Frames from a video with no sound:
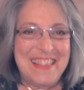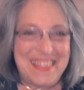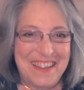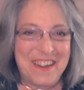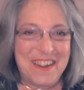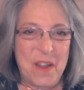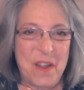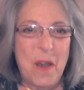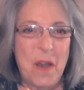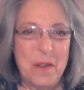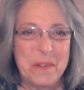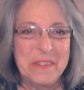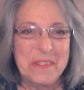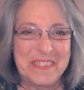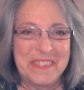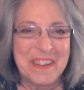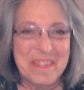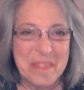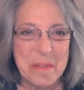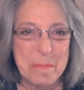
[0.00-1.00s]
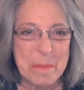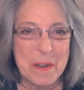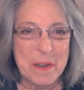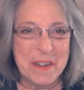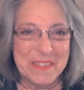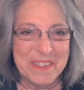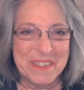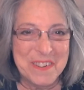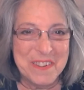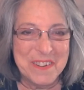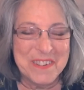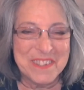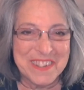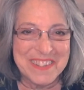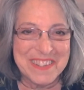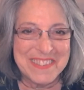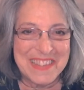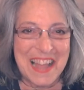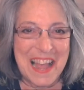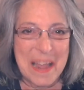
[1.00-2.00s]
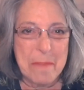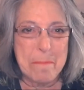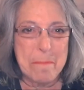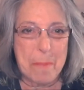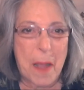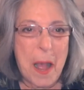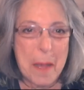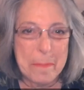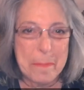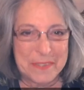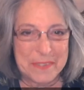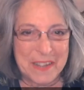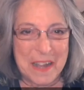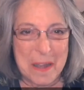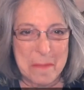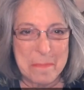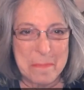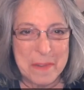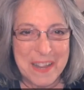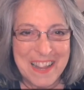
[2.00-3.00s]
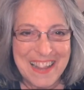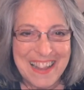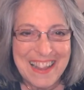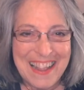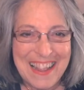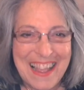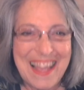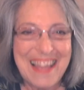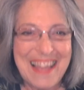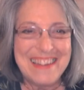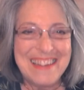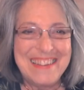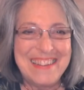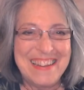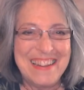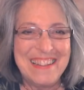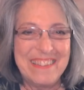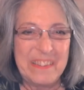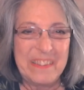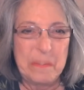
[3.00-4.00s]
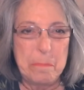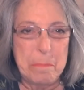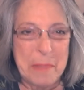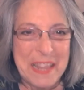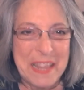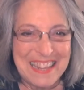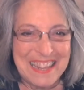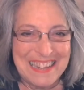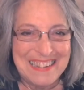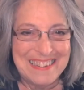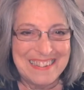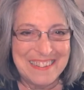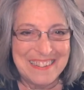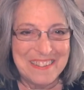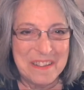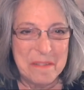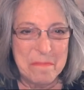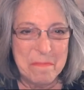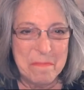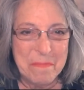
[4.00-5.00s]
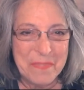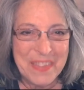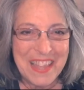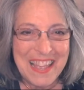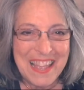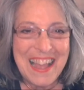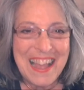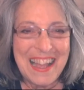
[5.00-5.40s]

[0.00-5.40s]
the ghost of the person who just died pops up and she is speaking to them.